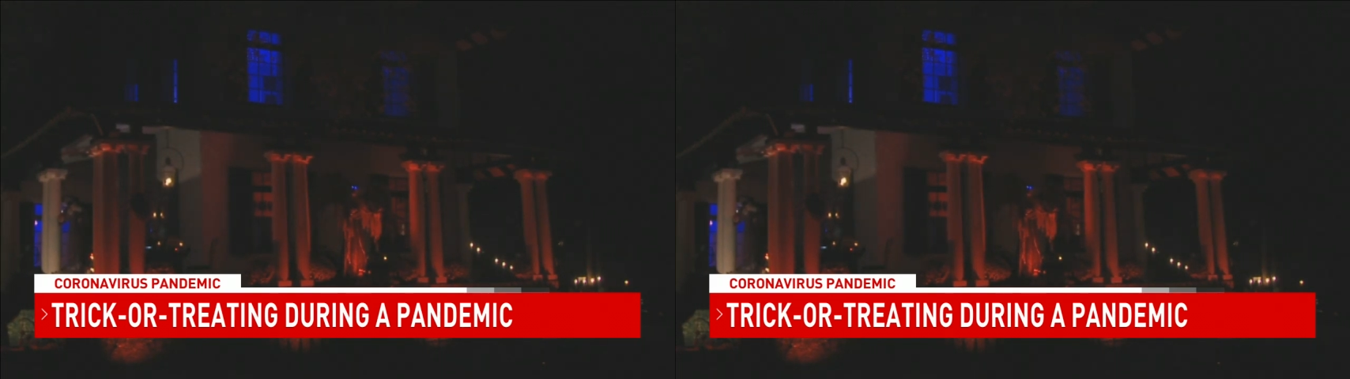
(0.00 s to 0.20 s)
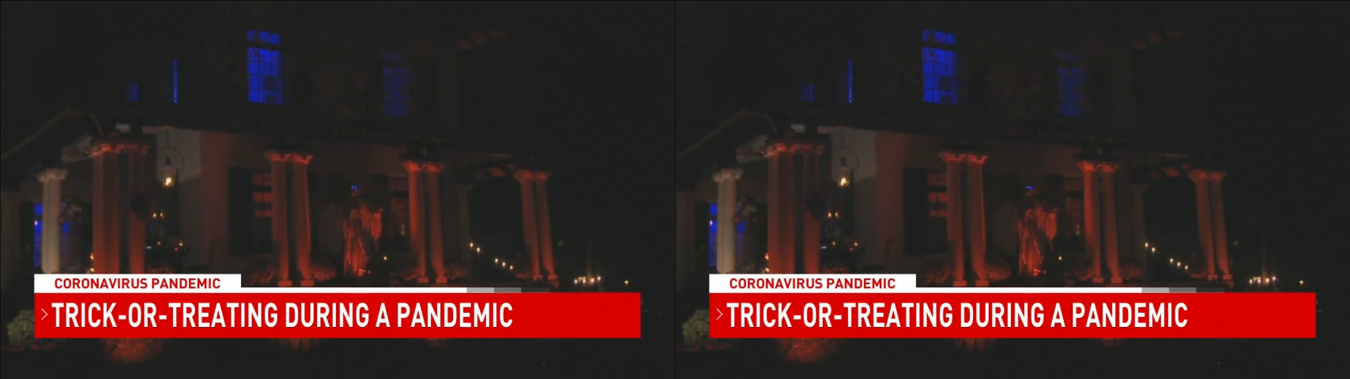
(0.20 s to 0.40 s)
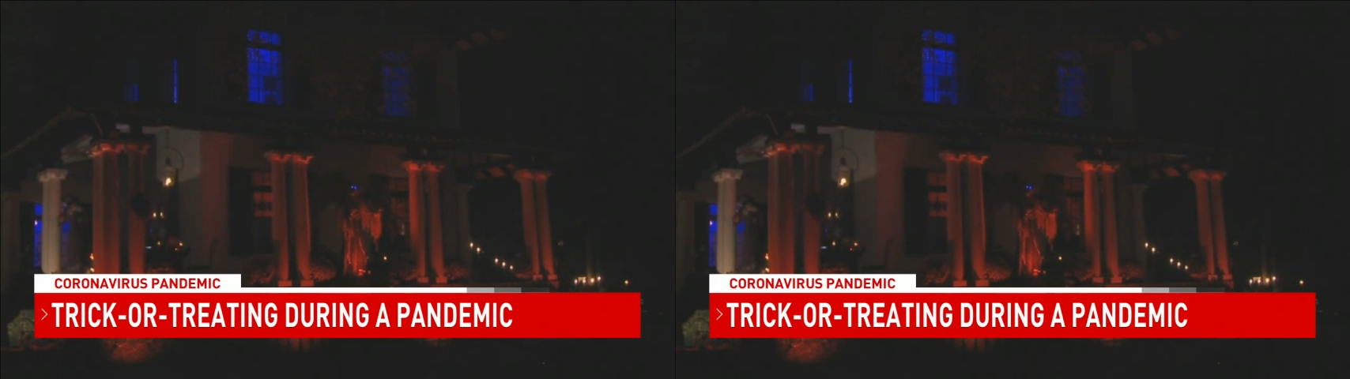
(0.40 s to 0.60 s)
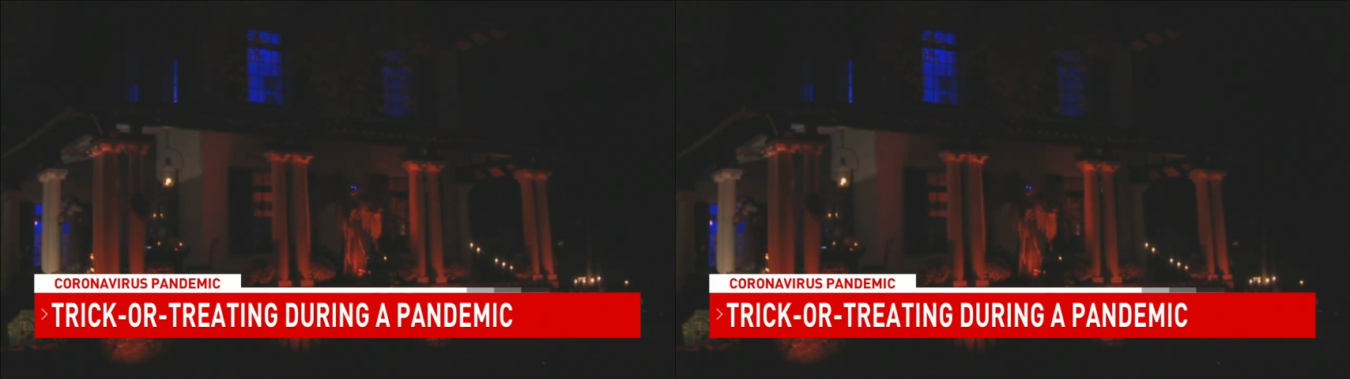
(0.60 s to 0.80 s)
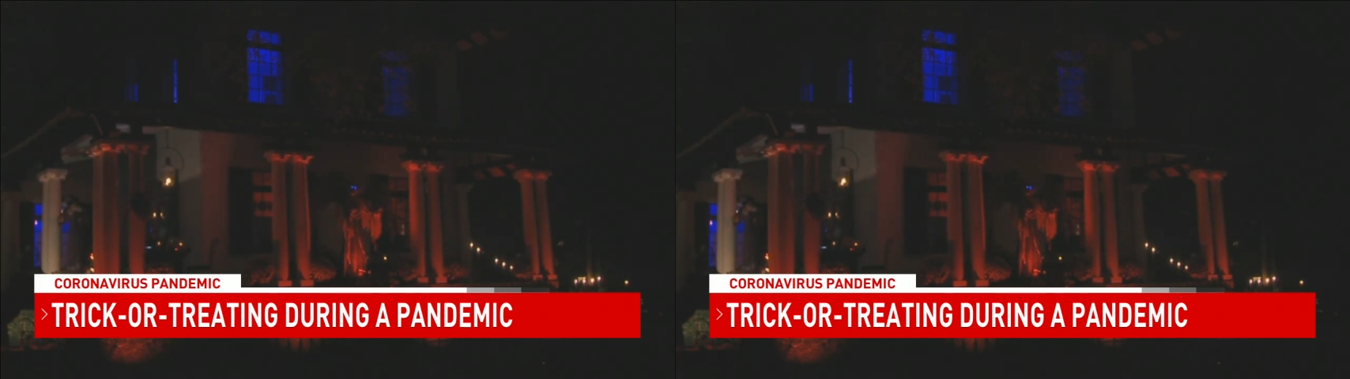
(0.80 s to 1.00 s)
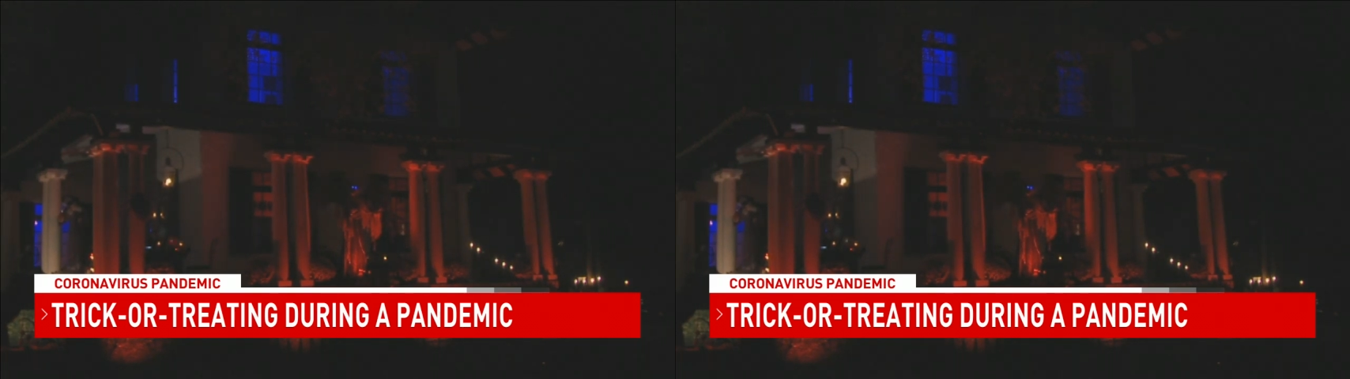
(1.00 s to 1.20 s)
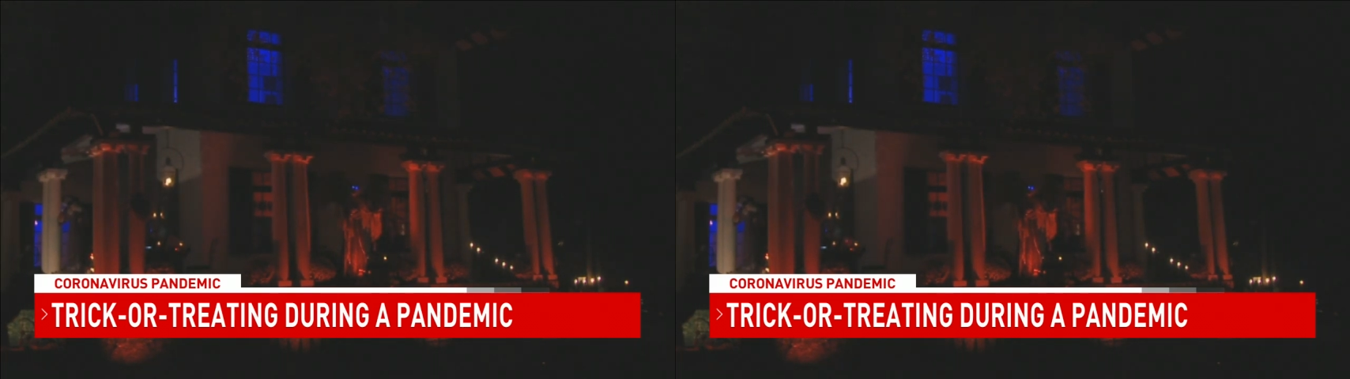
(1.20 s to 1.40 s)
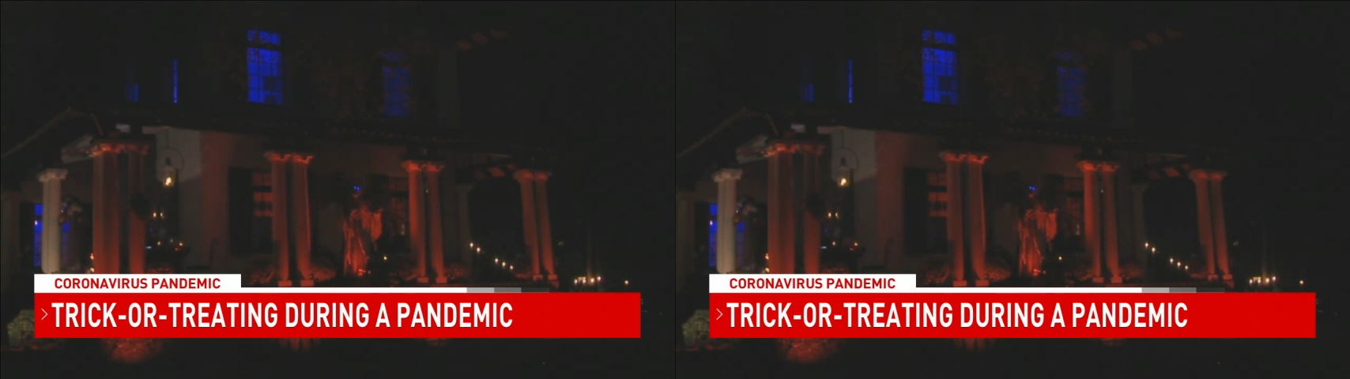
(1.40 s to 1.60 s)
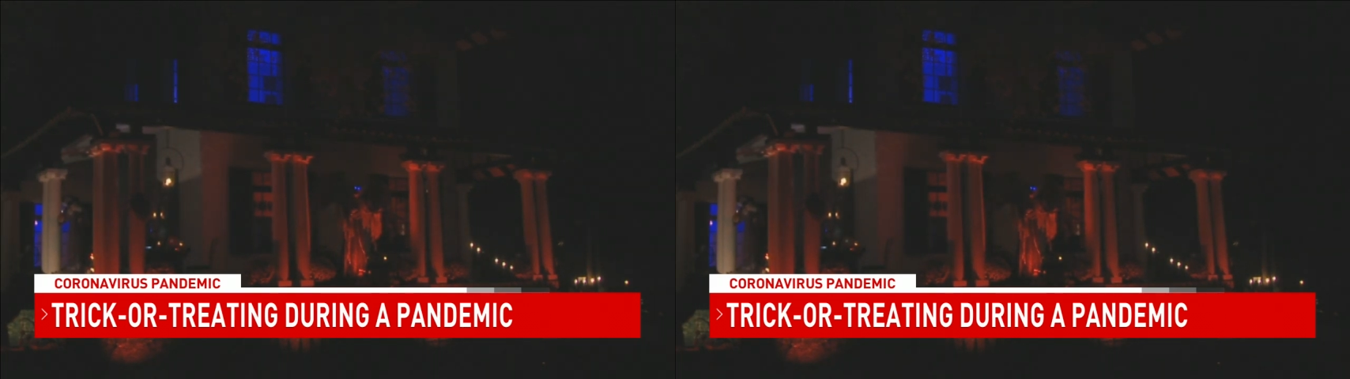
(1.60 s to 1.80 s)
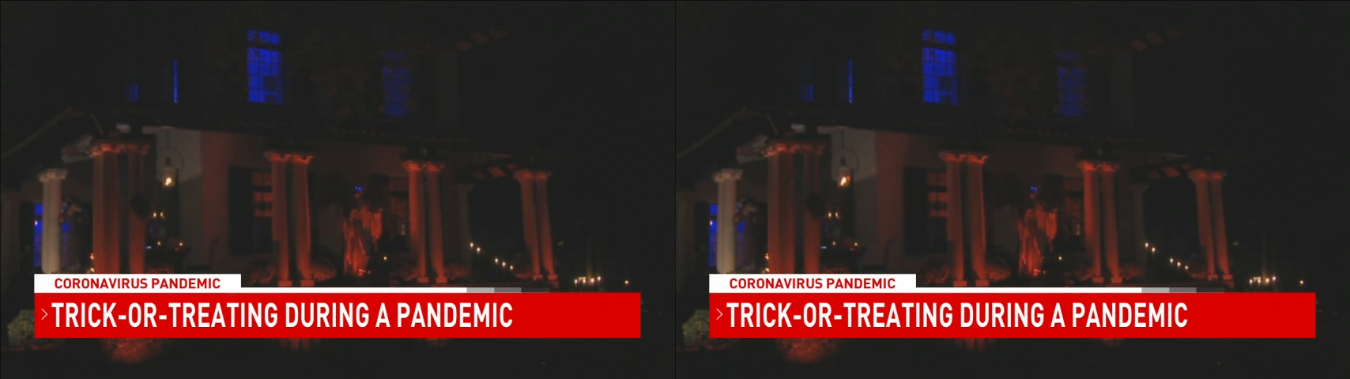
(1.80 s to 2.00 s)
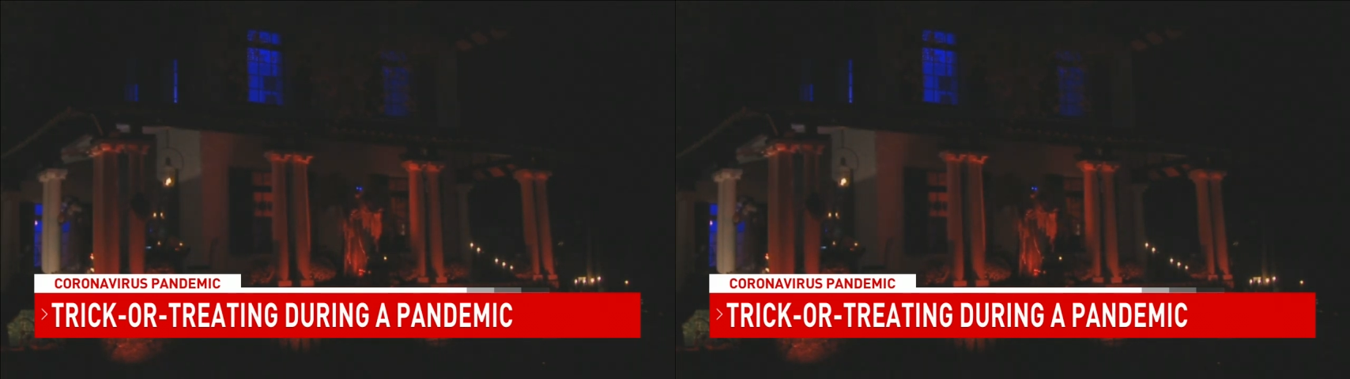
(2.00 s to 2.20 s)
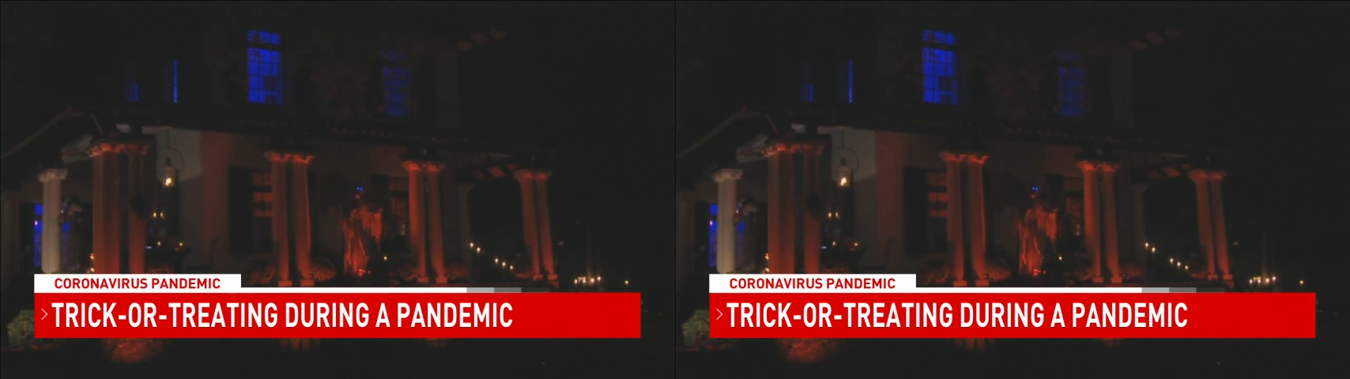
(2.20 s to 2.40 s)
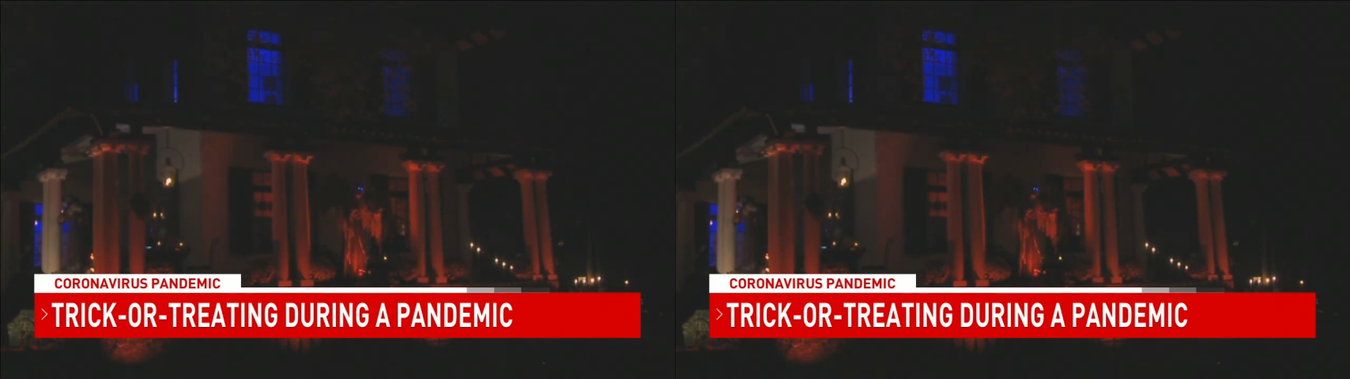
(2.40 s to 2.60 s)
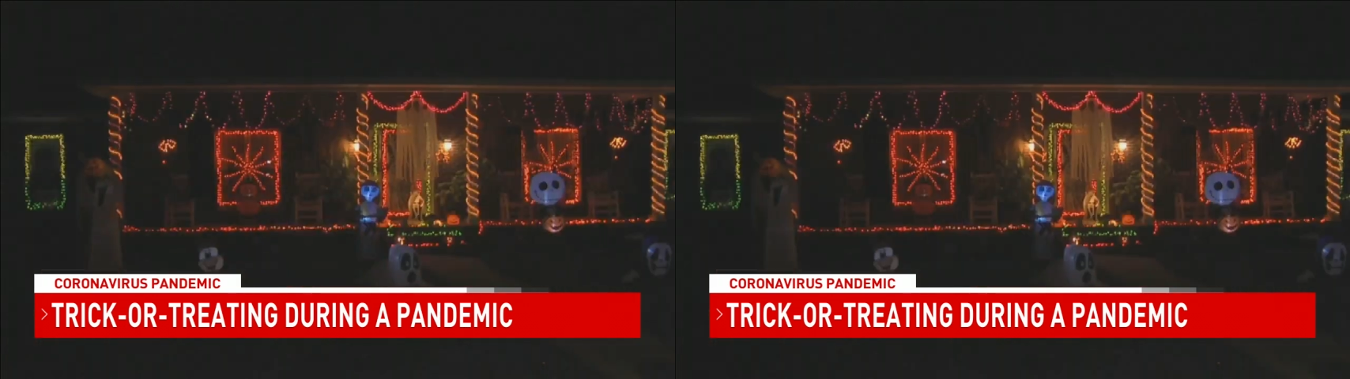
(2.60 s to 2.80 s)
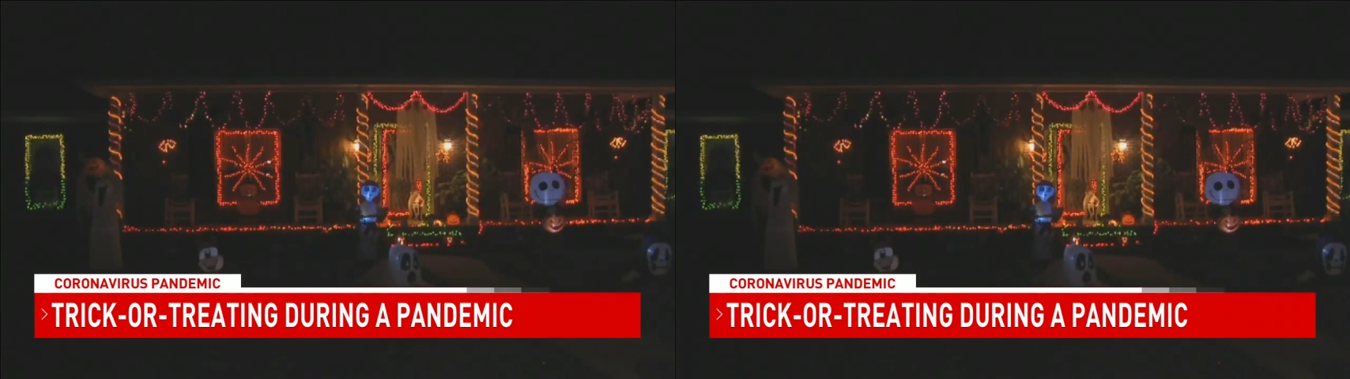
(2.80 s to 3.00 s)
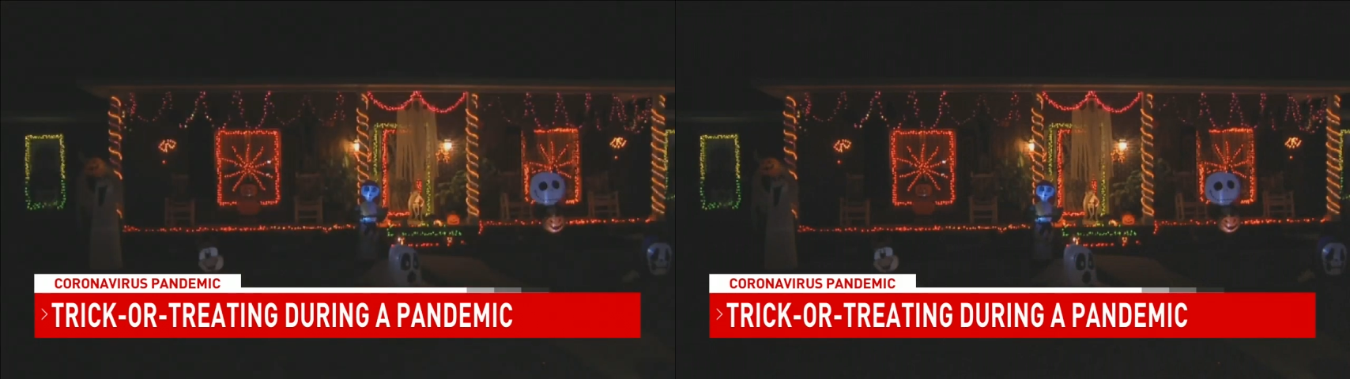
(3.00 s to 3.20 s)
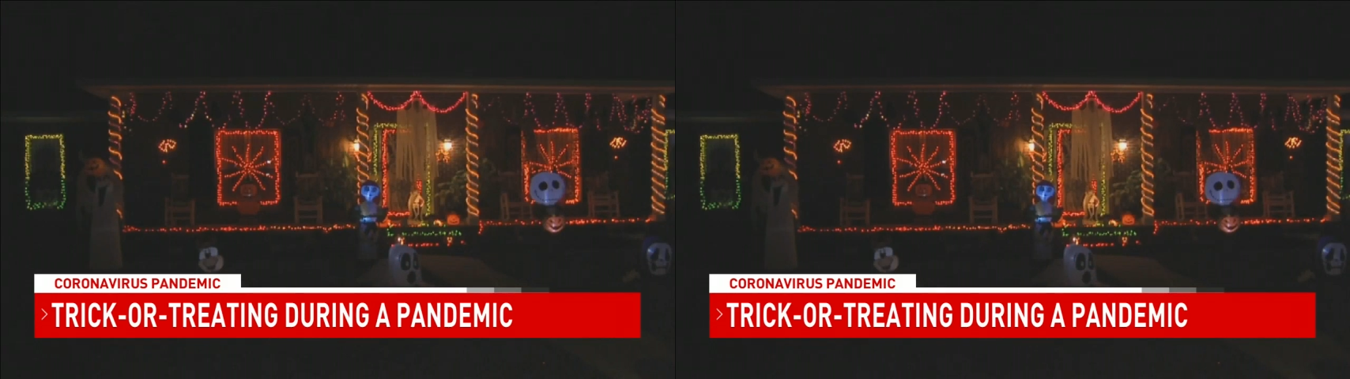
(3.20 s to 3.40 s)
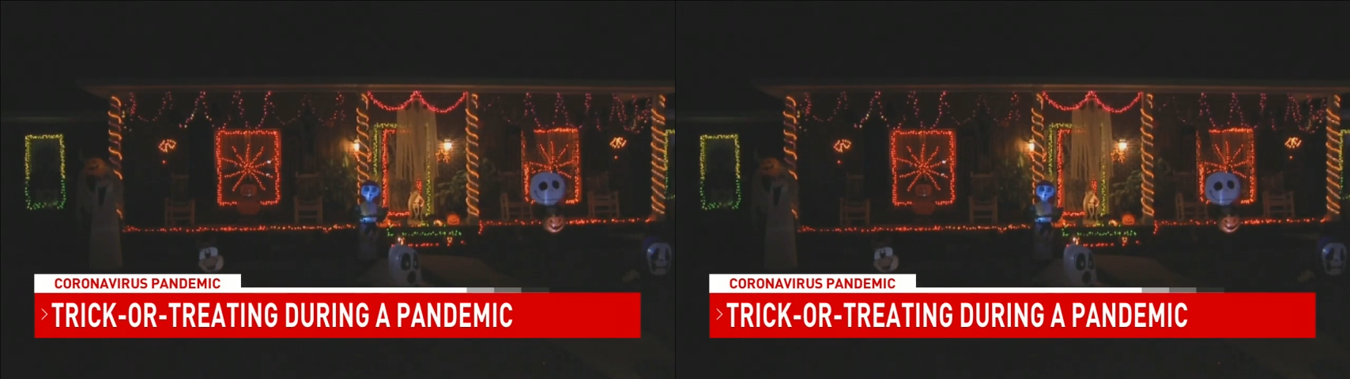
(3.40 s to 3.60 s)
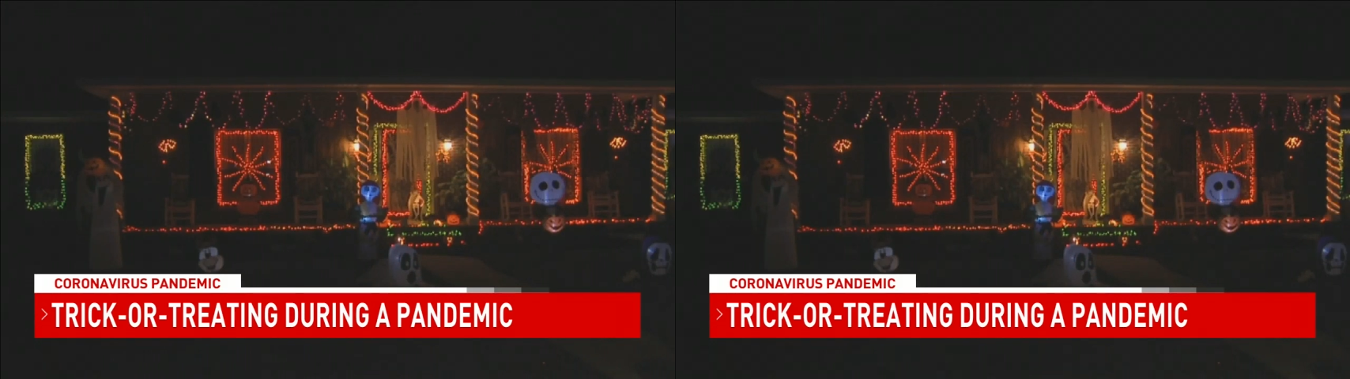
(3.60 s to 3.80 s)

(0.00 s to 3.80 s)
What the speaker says: [unreadable: no face in view]